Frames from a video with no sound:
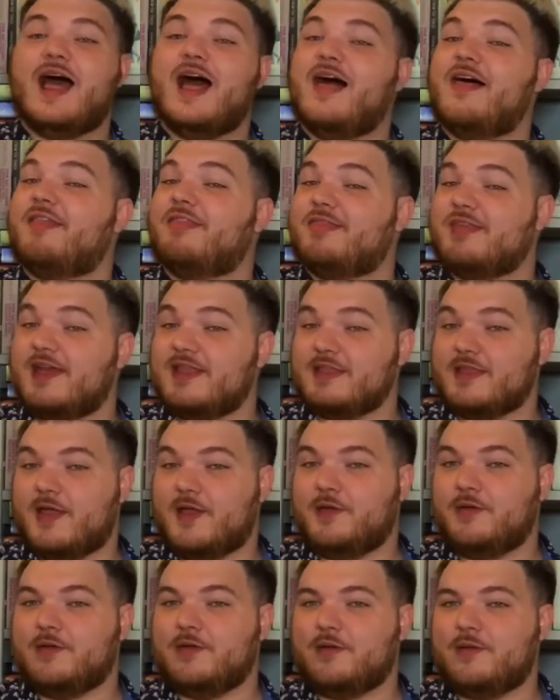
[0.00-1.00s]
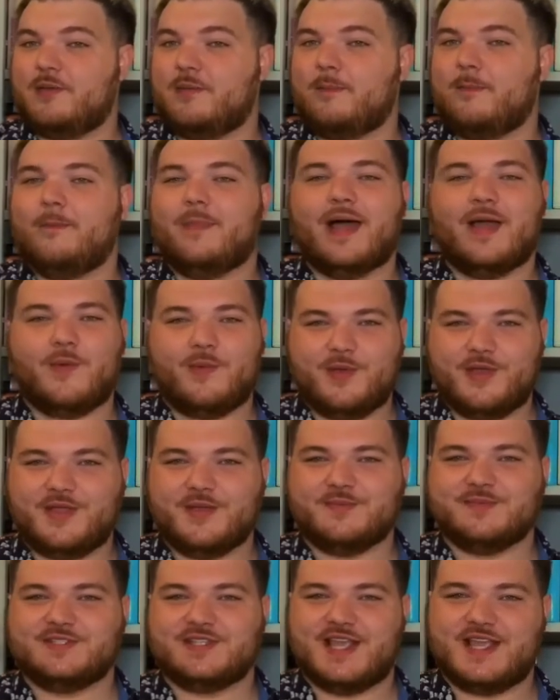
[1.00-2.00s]
Othello by
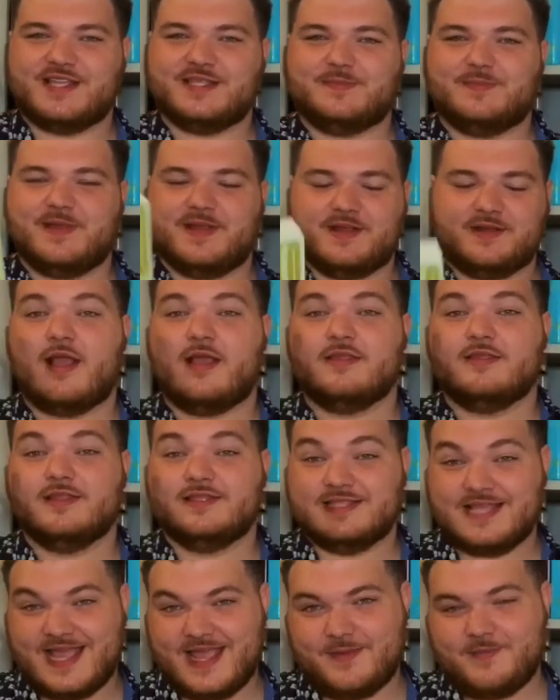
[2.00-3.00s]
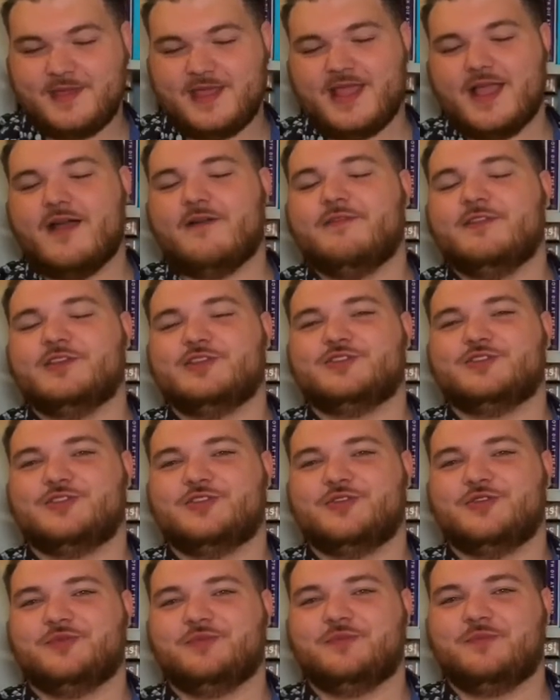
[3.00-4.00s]
William Shakespeare. The Taming of the
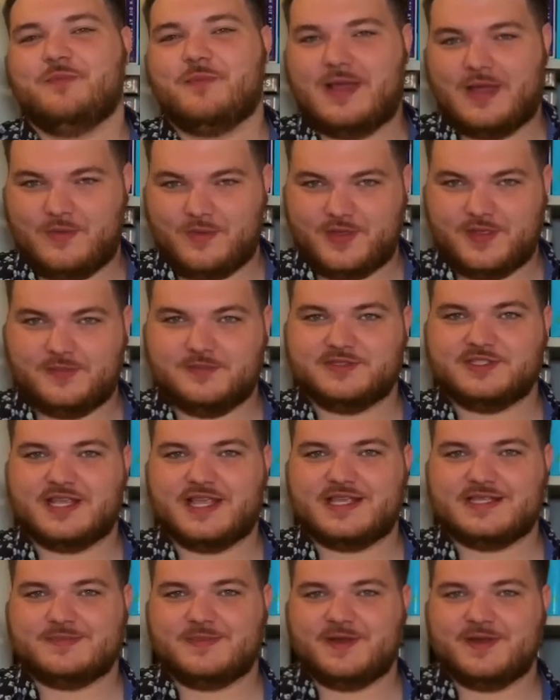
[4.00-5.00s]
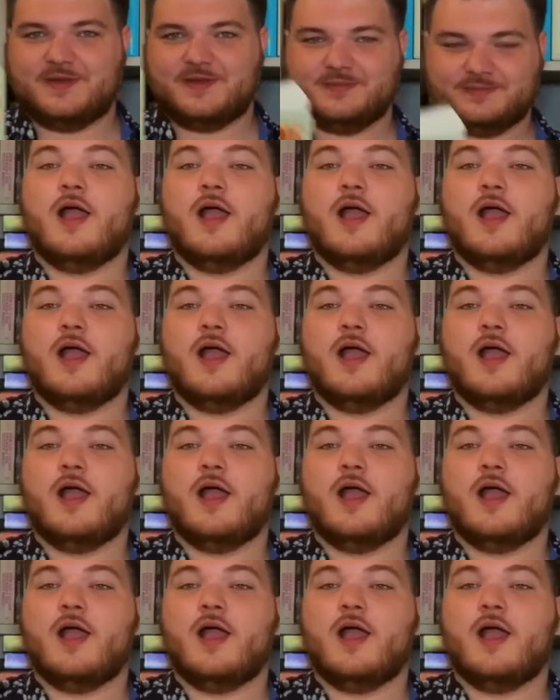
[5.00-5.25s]
Shrew by William Shakespeare.